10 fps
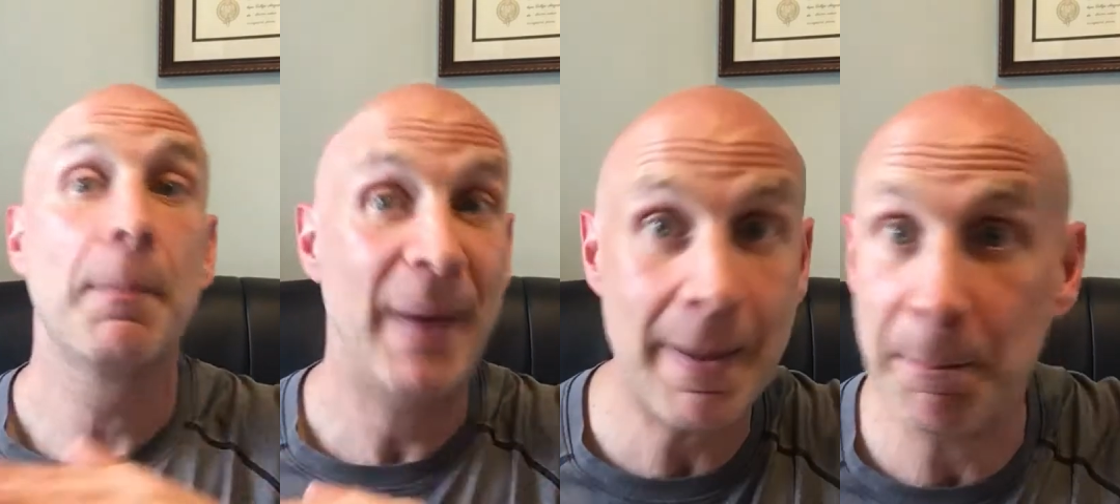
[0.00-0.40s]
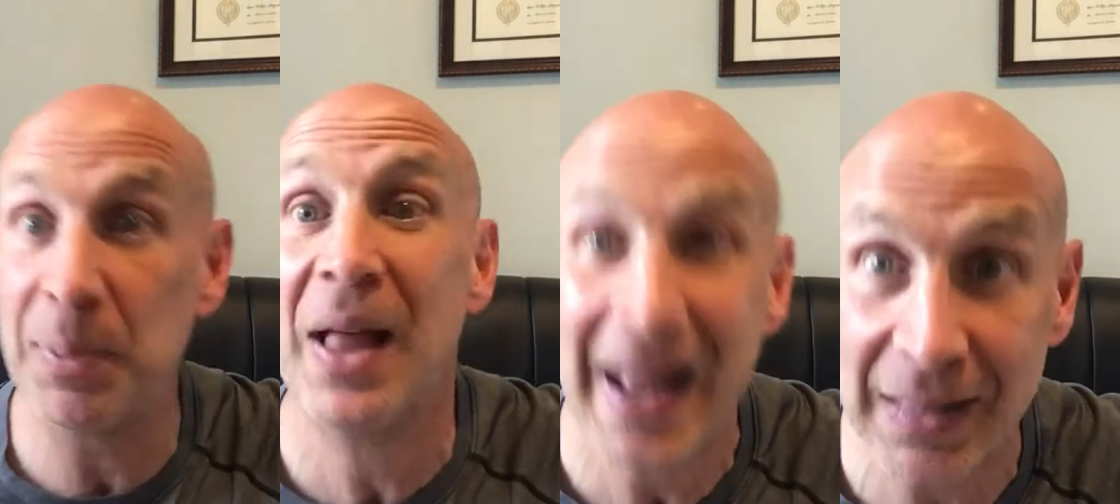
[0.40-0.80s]
paint
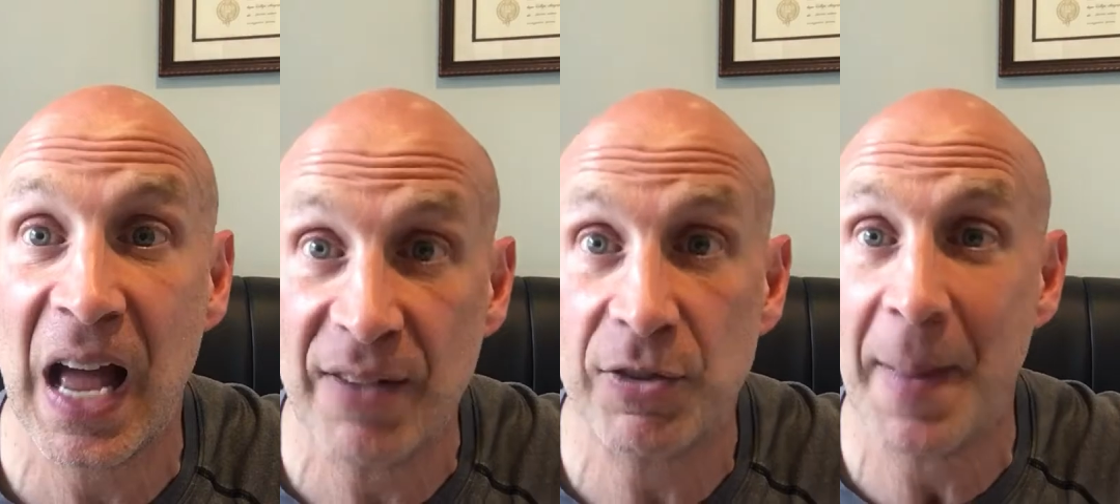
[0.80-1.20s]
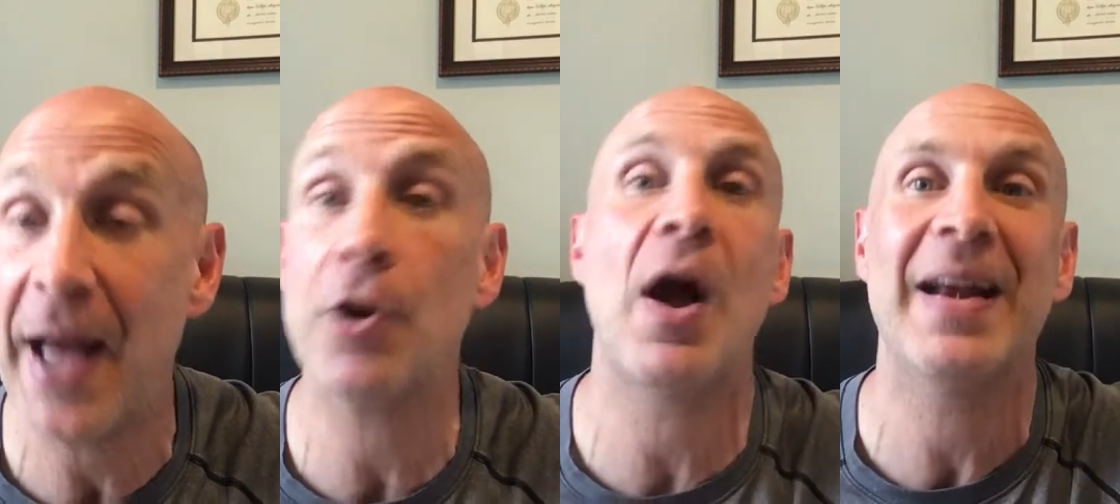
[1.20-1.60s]
Black Lives
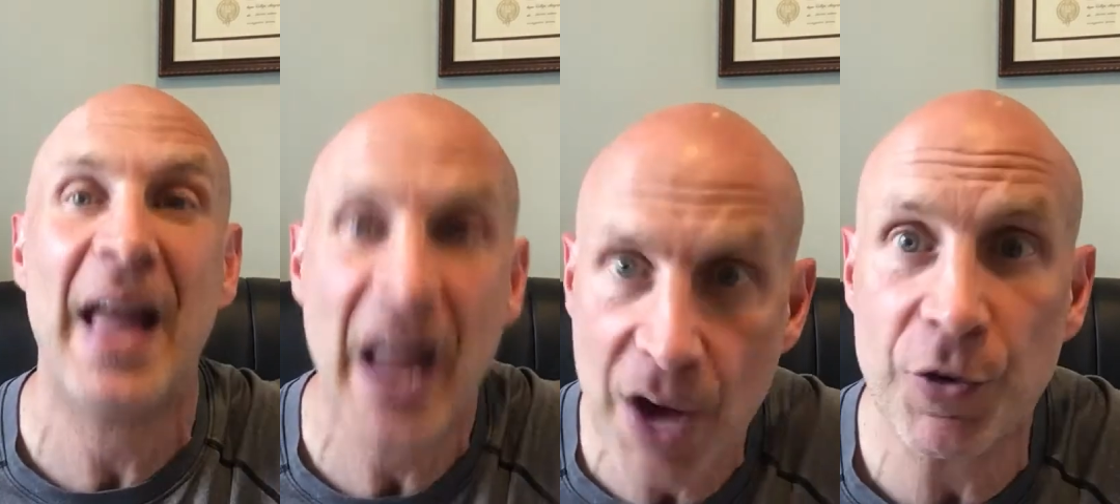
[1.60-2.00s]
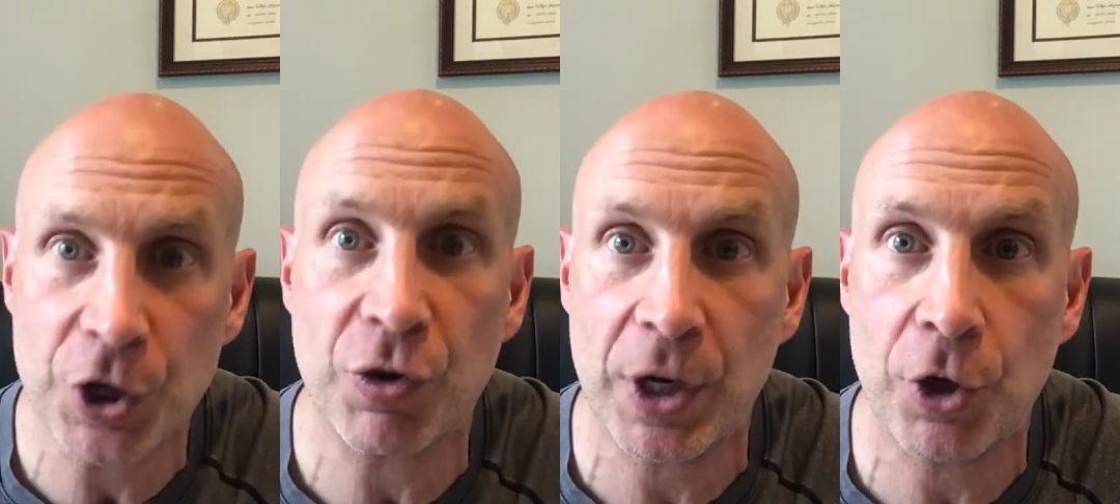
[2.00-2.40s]
Matter on every
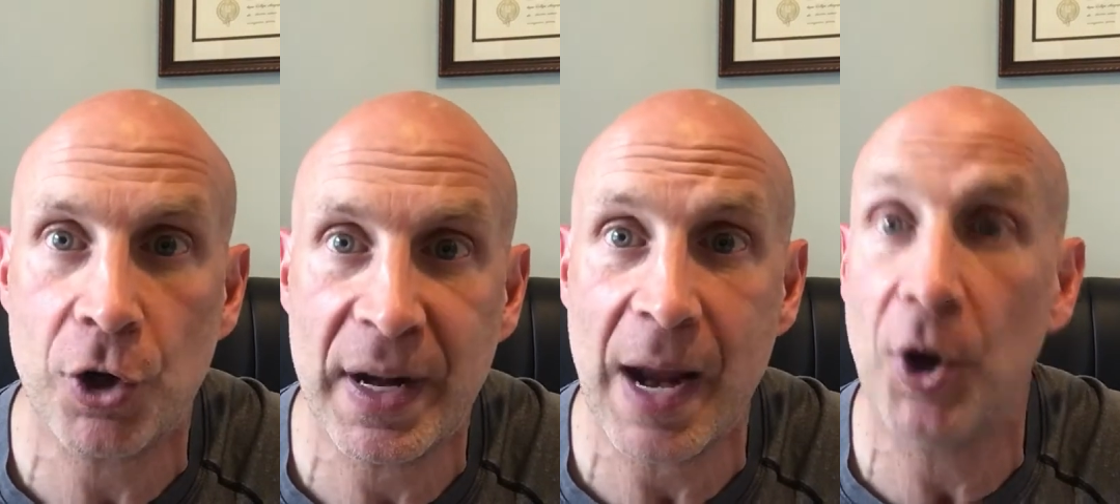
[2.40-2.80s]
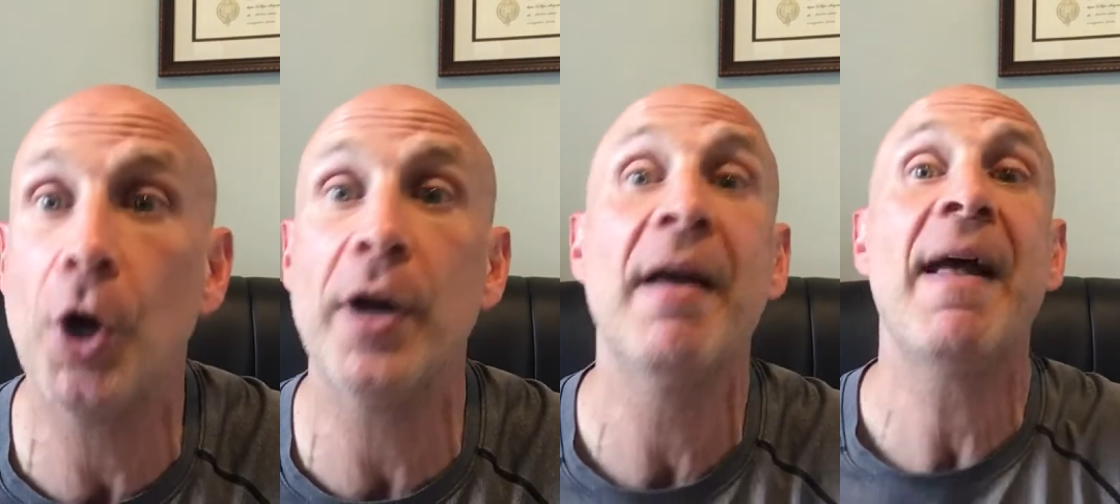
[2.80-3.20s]
street in your
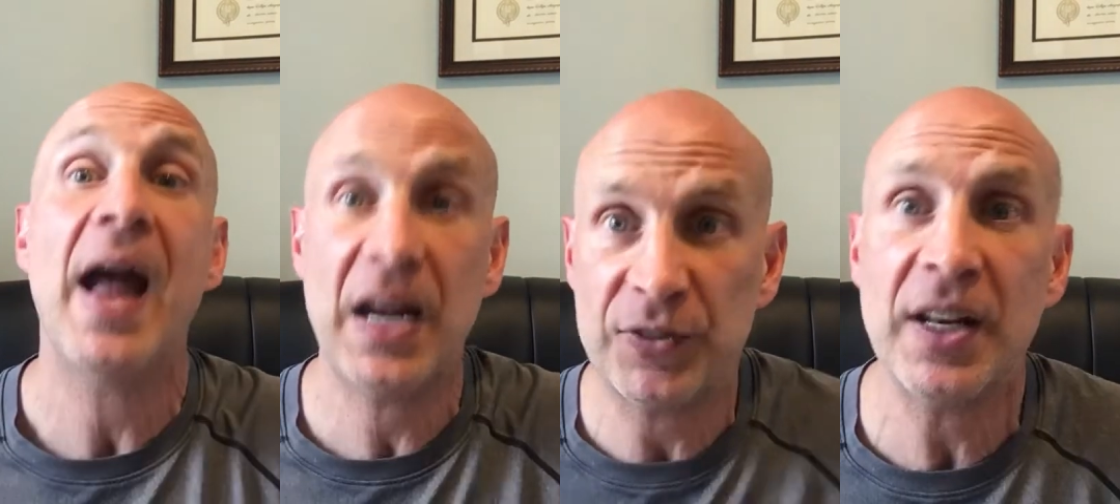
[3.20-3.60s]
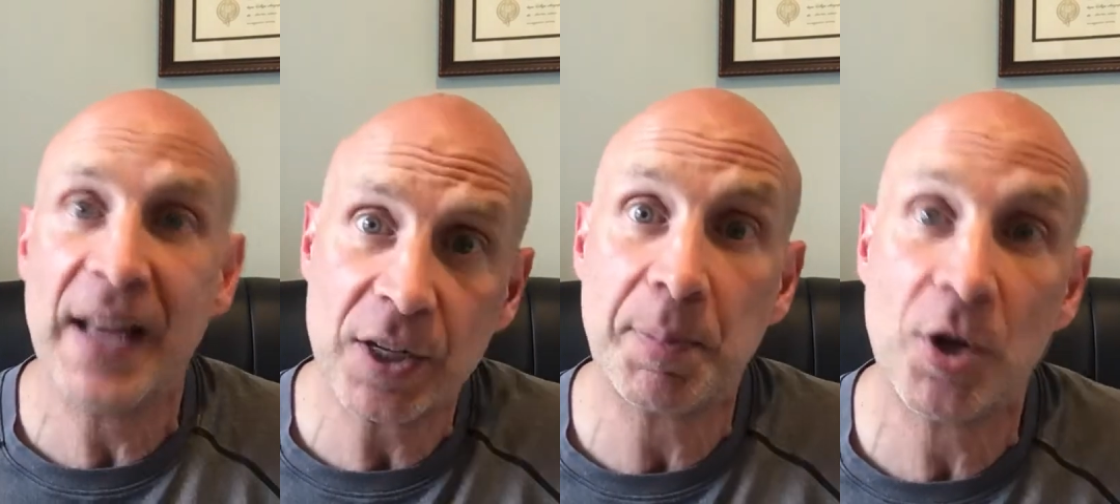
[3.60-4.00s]
neighborhood, and if the
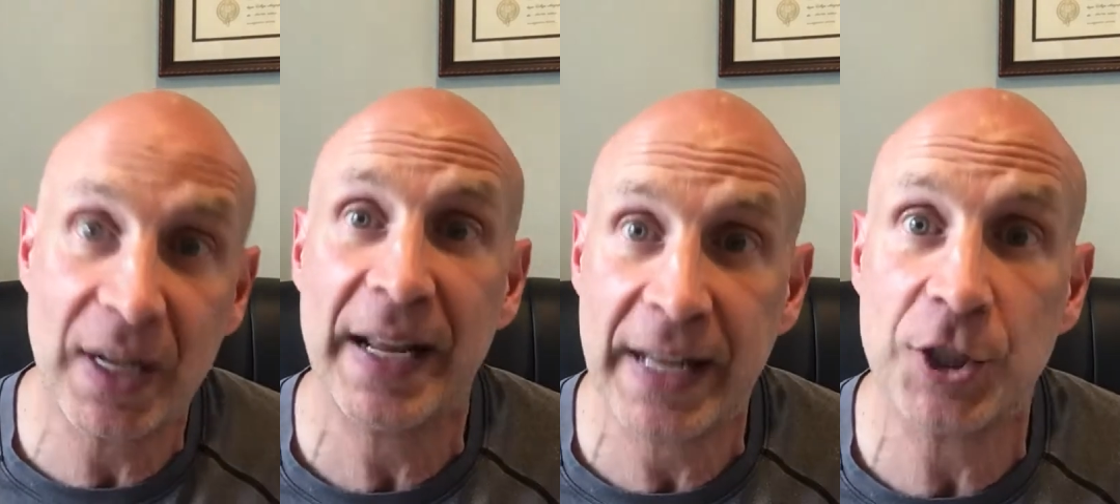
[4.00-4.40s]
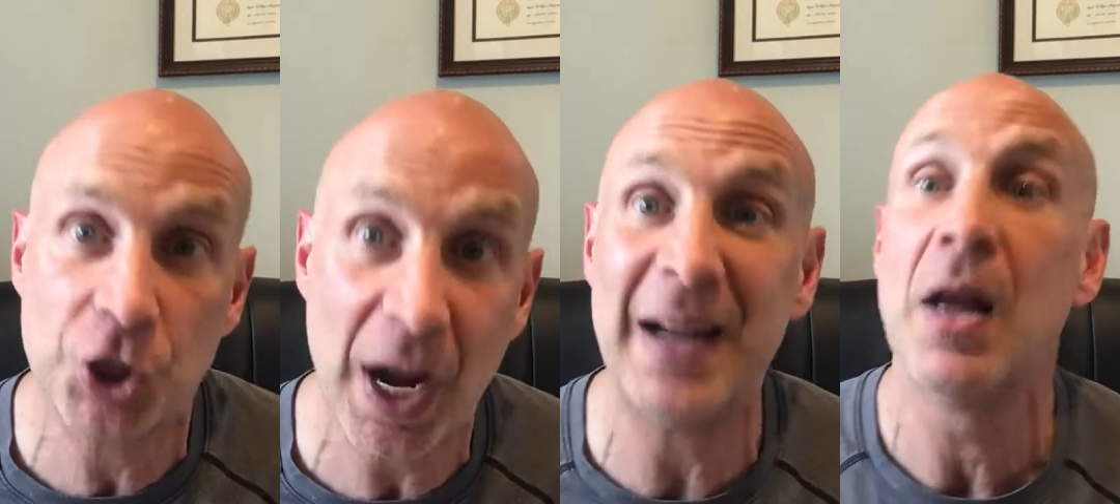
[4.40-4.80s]
next person that gets
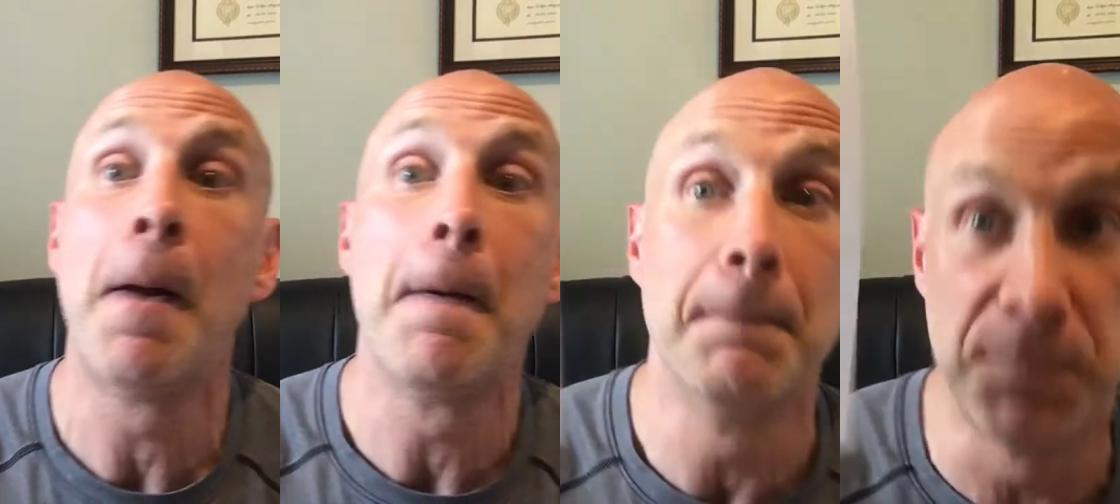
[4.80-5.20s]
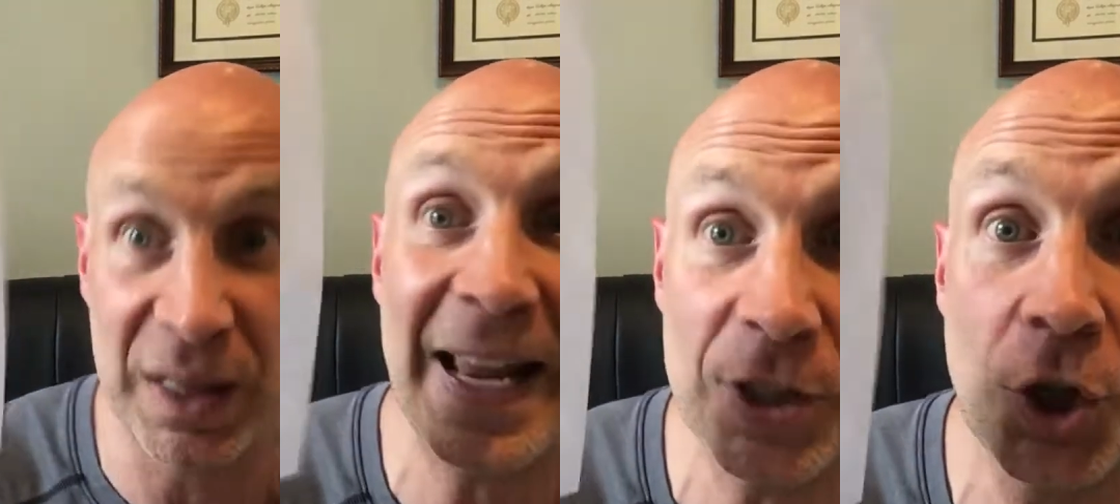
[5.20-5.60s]
shot
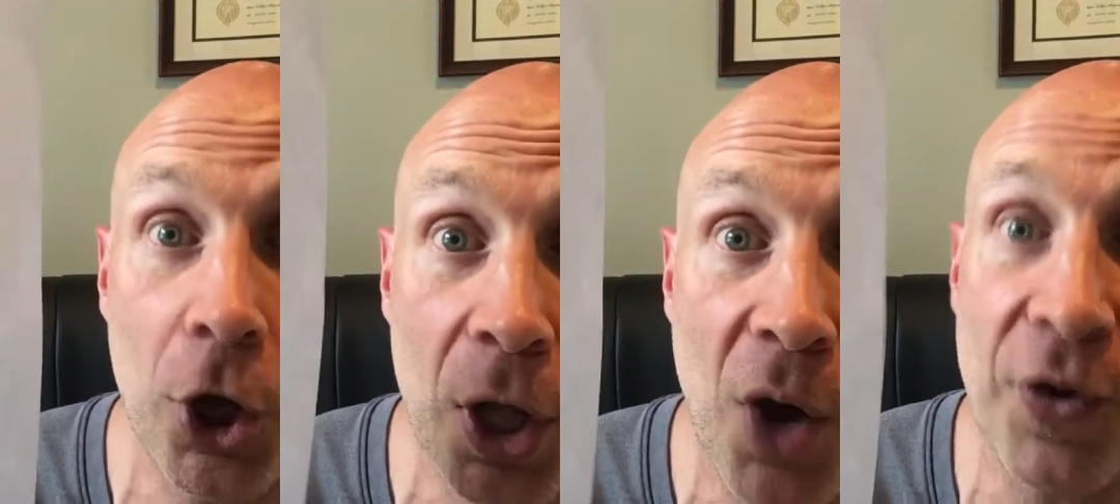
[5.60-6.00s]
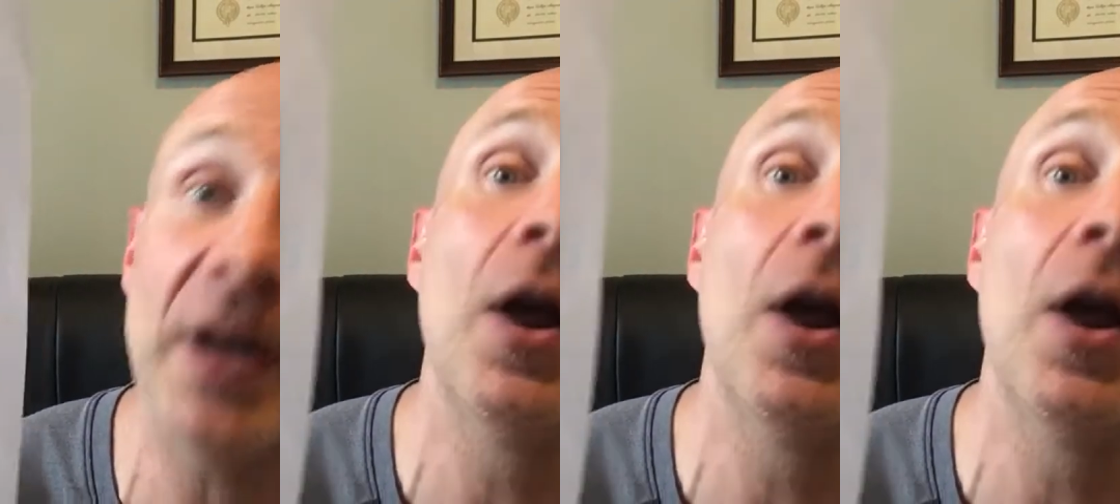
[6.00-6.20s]
bleeds all over